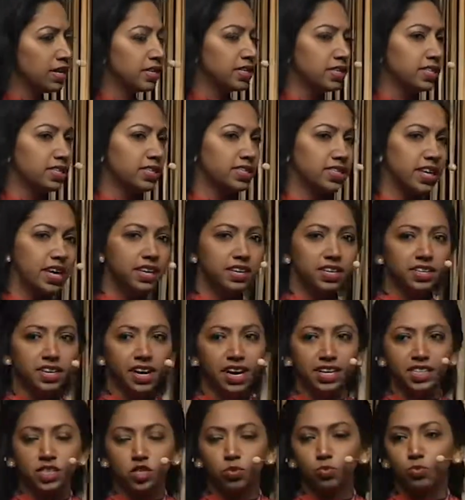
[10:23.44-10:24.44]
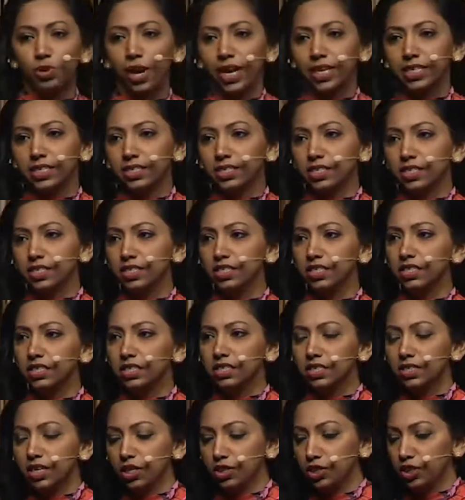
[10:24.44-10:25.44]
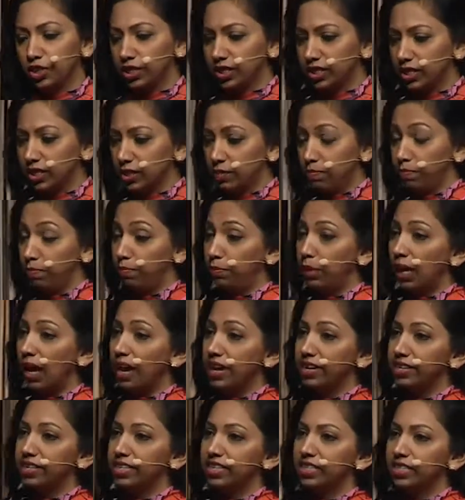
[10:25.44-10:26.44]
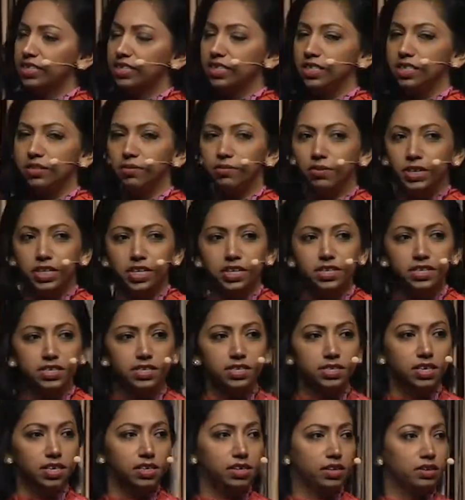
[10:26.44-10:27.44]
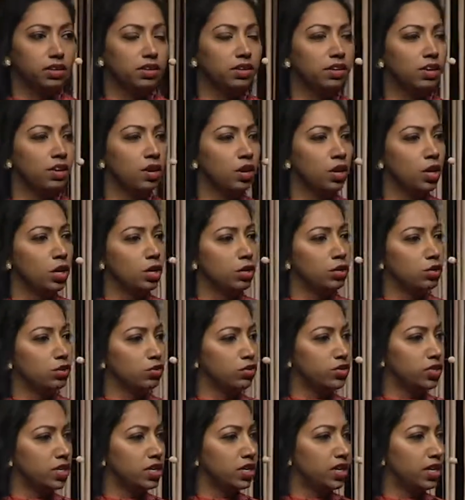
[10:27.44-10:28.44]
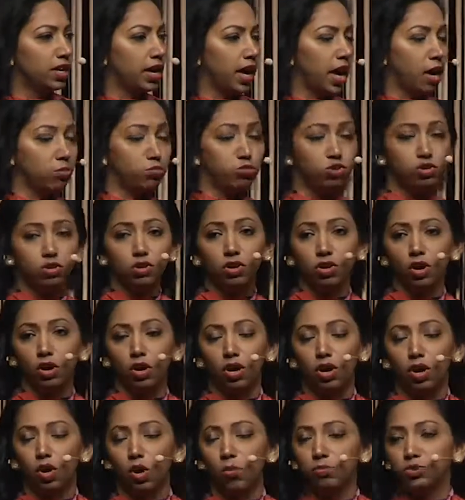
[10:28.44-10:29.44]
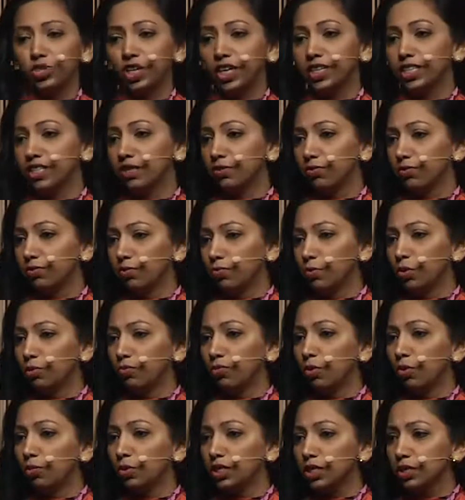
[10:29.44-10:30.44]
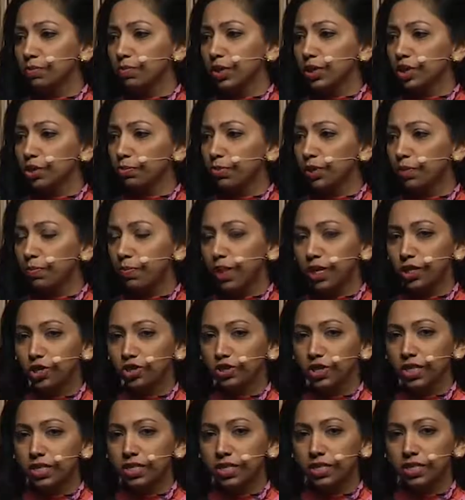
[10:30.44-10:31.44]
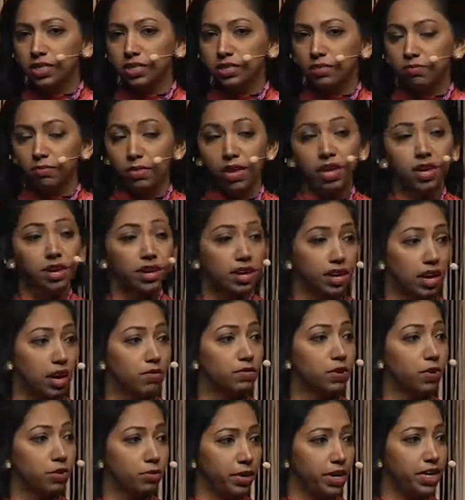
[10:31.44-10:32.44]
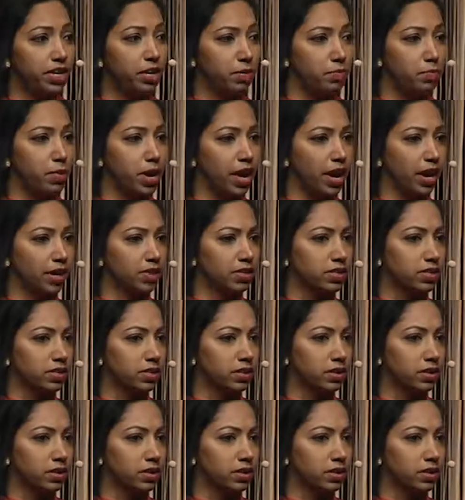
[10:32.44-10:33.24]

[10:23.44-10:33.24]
Standardized practices, such as blinding CVs and using objective performance measurement metrics, can have a great impact.